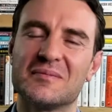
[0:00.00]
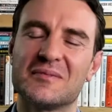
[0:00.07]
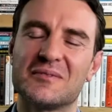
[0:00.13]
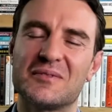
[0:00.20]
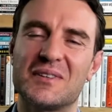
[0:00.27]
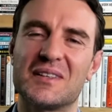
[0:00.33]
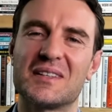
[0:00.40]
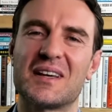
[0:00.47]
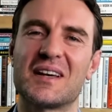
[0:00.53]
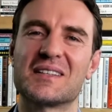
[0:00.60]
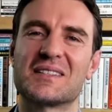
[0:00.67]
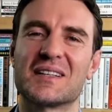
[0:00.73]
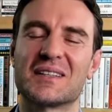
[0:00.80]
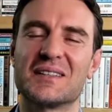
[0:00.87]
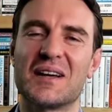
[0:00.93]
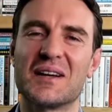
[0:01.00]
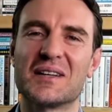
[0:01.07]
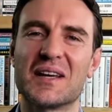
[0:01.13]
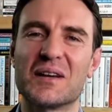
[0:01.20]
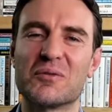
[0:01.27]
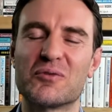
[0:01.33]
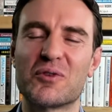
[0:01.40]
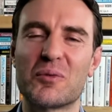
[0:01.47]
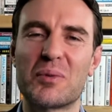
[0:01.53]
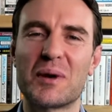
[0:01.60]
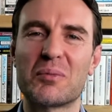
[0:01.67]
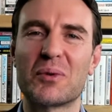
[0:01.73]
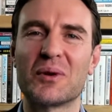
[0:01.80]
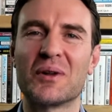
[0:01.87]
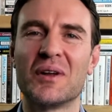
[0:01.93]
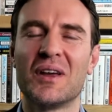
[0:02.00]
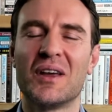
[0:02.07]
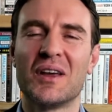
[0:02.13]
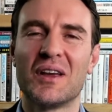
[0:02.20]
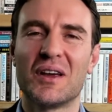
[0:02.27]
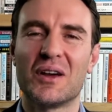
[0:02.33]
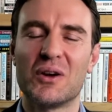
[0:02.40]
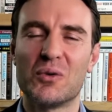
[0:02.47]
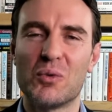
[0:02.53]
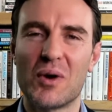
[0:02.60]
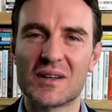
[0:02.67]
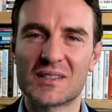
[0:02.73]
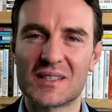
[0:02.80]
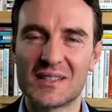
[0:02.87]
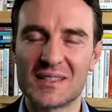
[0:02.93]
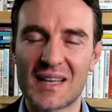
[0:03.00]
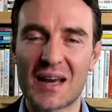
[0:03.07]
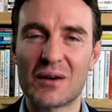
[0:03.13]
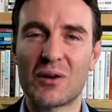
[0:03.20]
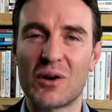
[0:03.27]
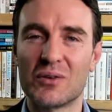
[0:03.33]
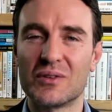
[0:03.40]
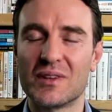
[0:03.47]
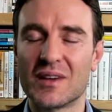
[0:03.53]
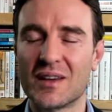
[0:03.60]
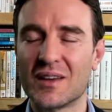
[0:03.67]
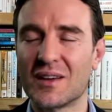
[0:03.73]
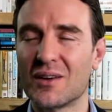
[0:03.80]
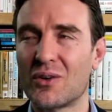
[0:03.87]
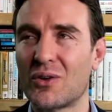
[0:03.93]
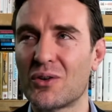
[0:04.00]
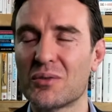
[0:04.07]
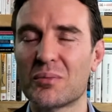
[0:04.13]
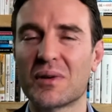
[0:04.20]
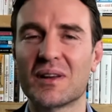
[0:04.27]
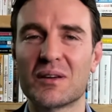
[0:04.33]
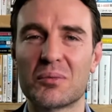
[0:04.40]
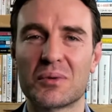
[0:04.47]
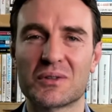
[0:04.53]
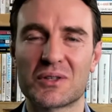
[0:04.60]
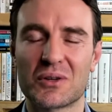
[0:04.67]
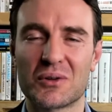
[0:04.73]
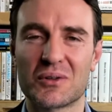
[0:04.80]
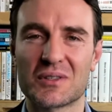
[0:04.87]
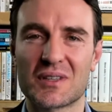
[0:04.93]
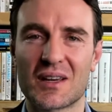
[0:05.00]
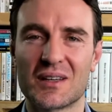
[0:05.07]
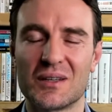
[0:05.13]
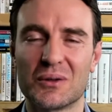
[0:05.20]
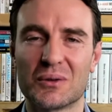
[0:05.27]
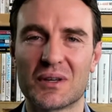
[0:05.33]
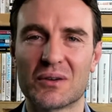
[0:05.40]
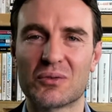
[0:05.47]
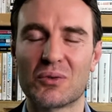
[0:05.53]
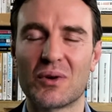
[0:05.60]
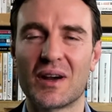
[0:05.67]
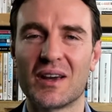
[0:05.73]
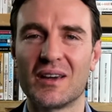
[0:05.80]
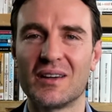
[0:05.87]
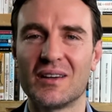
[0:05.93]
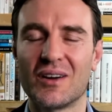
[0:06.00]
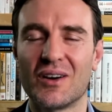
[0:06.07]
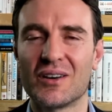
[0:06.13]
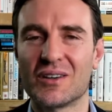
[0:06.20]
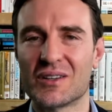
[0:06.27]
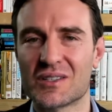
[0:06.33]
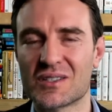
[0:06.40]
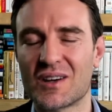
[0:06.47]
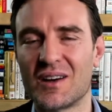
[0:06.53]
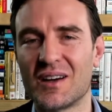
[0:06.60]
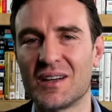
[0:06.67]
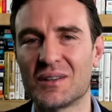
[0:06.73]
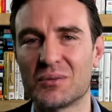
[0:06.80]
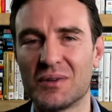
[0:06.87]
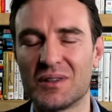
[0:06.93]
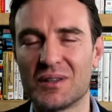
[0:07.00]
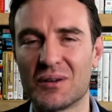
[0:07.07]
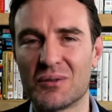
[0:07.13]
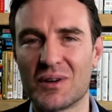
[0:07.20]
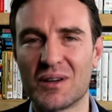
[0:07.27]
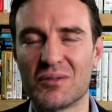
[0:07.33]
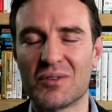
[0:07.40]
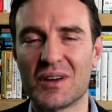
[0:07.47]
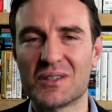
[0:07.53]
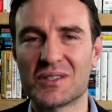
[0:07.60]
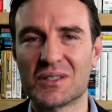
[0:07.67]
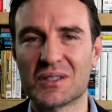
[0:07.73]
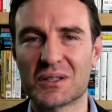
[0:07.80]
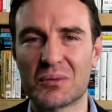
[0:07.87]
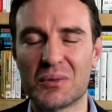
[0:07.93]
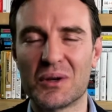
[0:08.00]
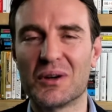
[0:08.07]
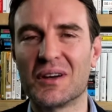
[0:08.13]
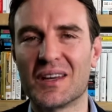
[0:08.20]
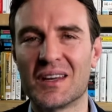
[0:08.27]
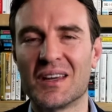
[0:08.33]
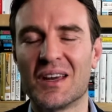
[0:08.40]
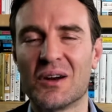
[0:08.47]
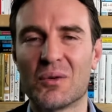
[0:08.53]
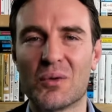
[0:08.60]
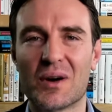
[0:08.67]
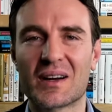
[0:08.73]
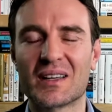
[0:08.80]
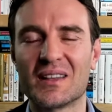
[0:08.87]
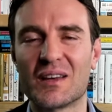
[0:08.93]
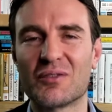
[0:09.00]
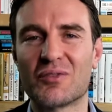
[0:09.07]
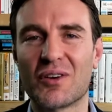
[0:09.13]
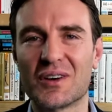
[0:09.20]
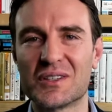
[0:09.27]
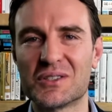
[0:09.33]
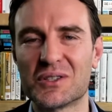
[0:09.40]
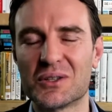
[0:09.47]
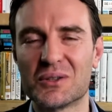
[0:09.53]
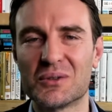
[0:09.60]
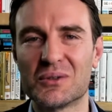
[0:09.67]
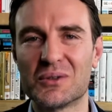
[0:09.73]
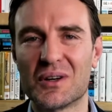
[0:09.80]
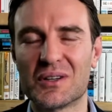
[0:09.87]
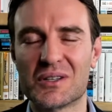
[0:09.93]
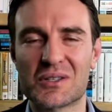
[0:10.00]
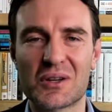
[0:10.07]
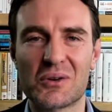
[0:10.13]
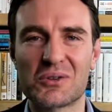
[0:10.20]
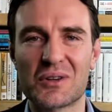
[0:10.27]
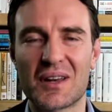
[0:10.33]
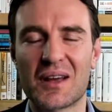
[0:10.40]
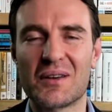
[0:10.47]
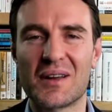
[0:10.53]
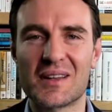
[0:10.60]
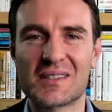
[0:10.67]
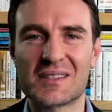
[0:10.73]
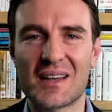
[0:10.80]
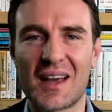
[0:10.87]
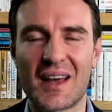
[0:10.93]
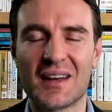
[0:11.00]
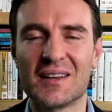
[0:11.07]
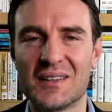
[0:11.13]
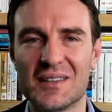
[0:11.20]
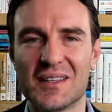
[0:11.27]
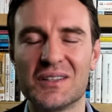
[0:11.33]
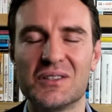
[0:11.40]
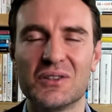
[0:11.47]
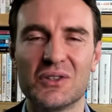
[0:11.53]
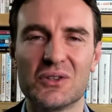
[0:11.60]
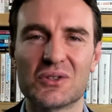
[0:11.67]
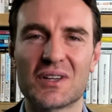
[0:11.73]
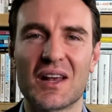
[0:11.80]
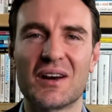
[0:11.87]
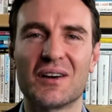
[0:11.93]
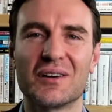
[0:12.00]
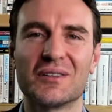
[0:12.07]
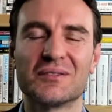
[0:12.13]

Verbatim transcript: Fantastic, Nadia. And for people who want to download the unbelievable tools that you give away on your site with your reinvention community, where can they find you on your social outlets and indeed your newsletter?